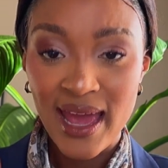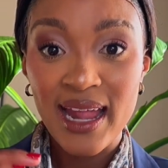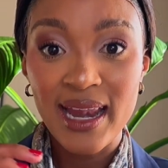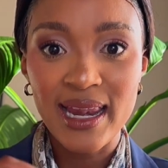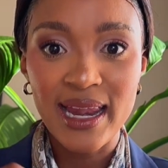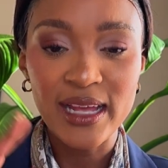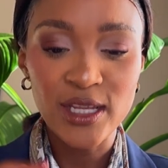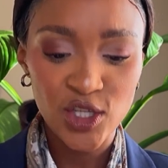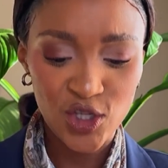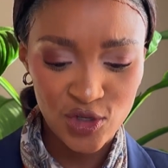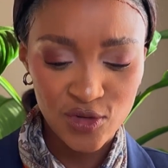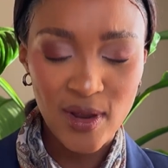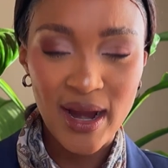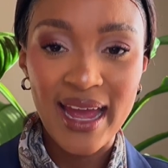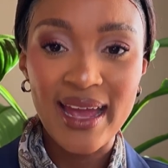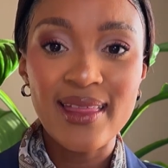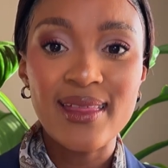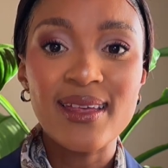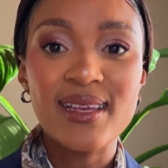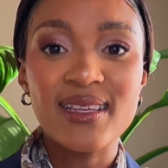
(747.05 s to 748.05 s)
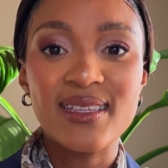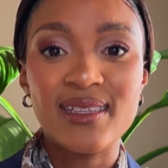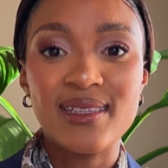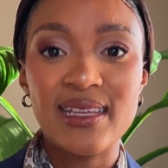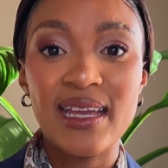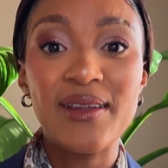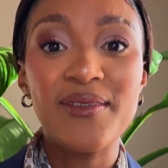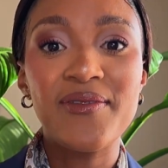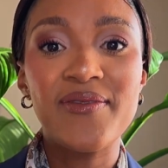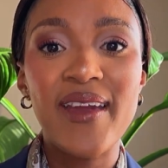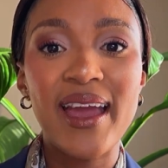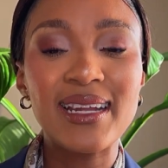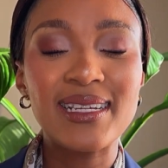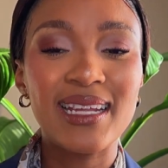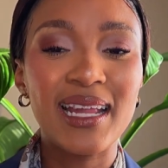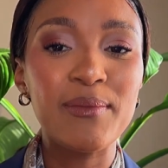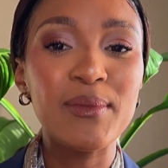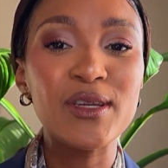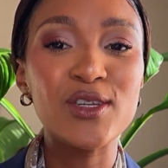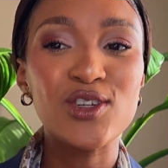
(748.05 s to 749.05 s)
Let's try this. In fact,
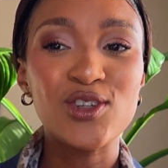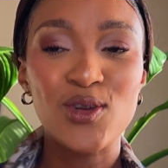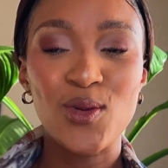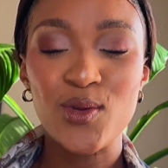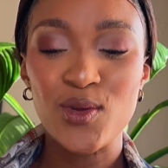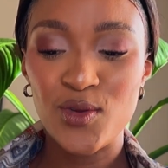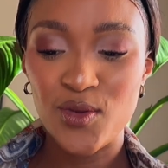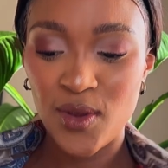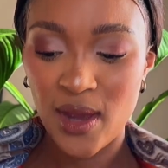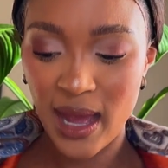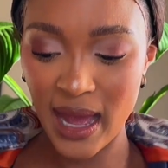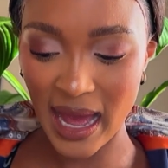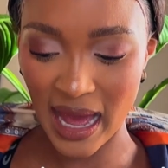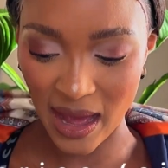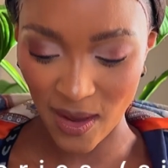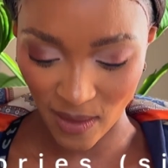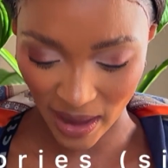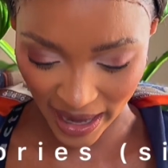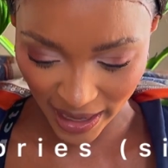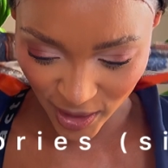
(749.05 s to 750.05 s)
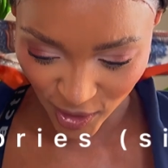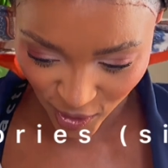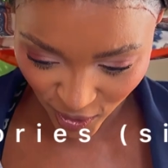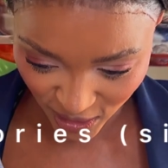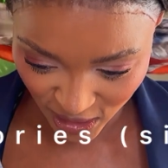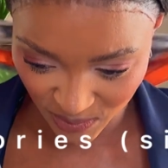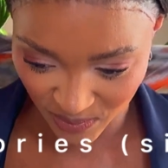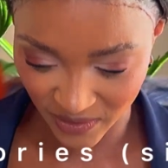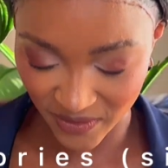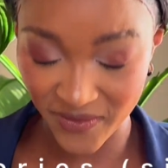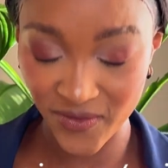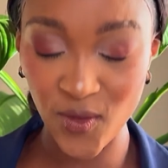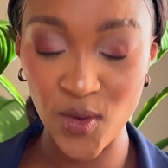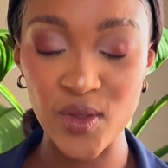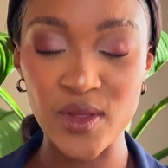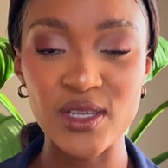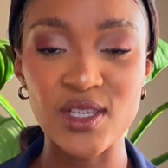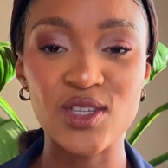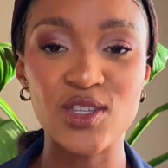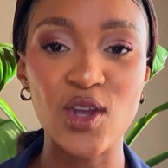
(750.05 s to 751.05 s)
let me show you how I looked before
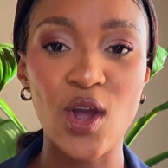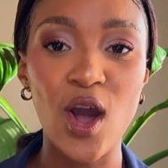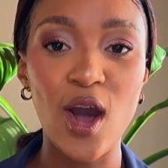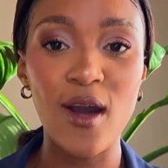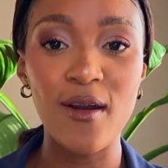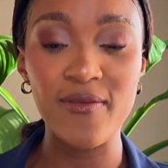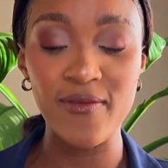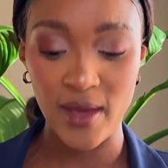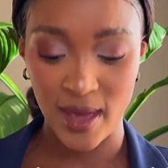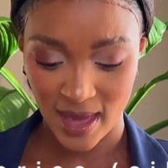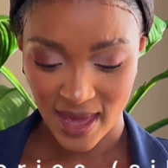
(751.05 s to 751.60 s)
the scarf.